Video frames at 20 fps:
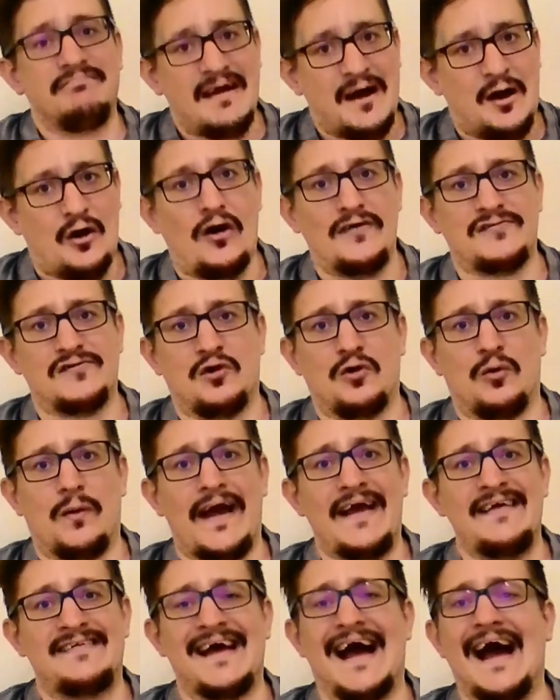As
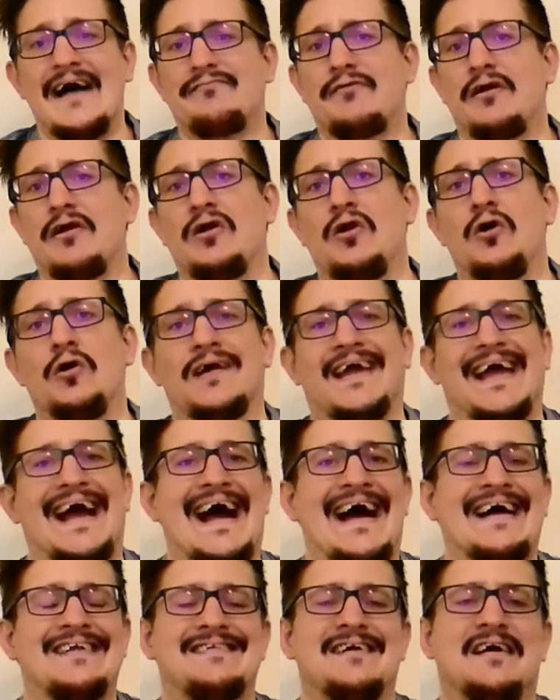always, have a look
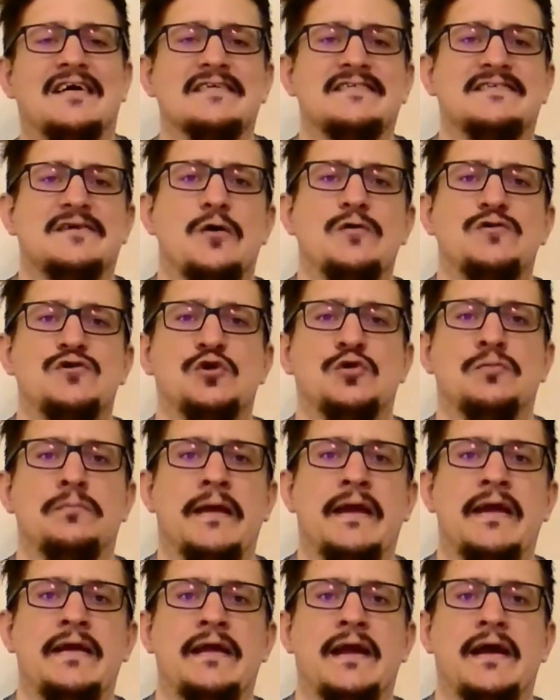at our social
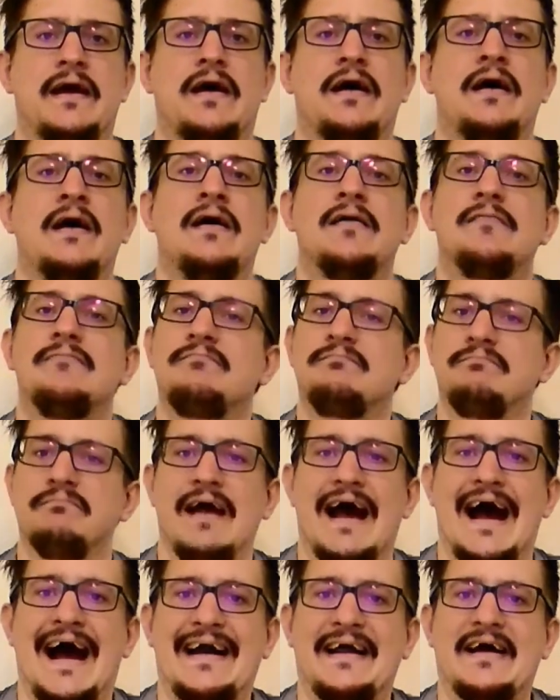media,
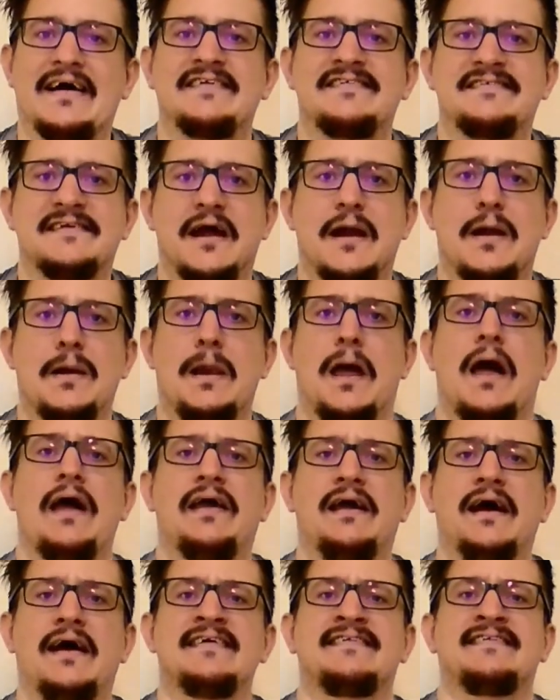add us,
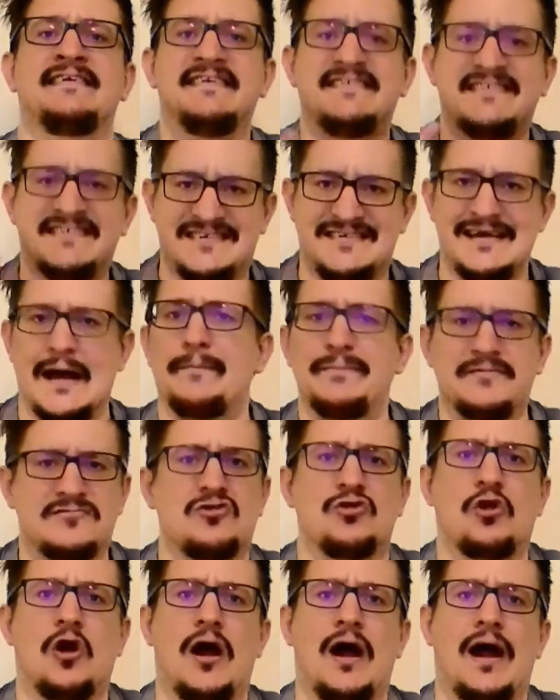like us,
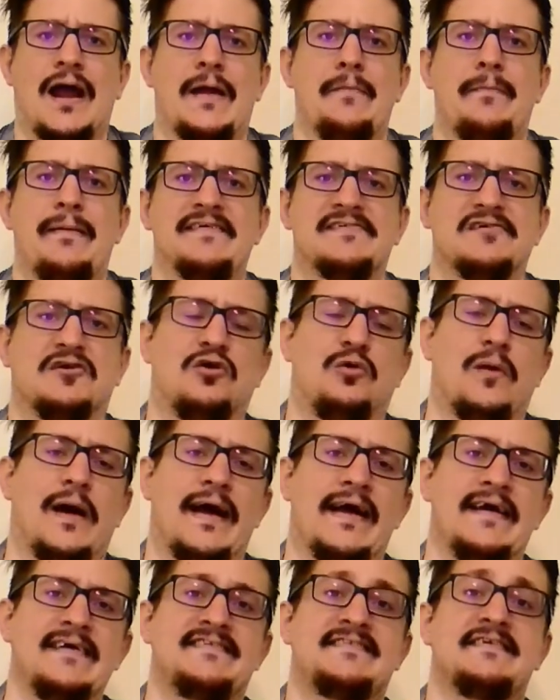subscribe as
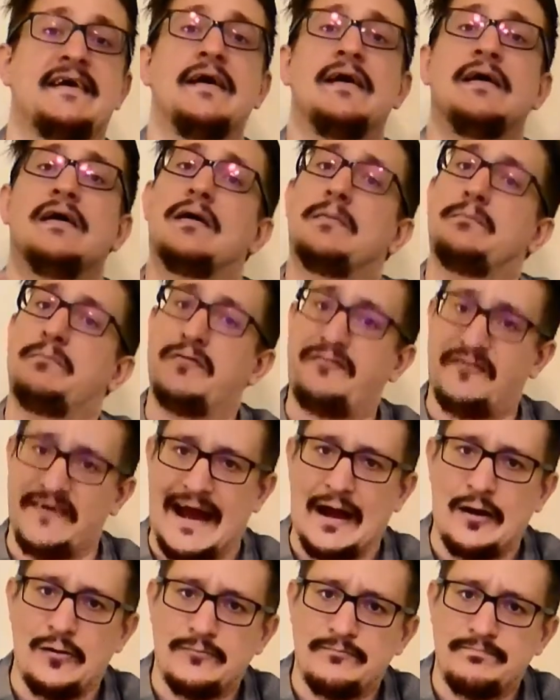always. But for
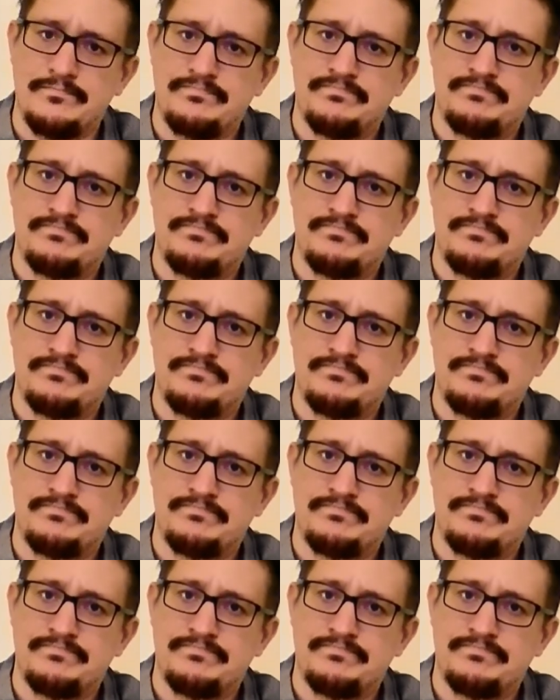now,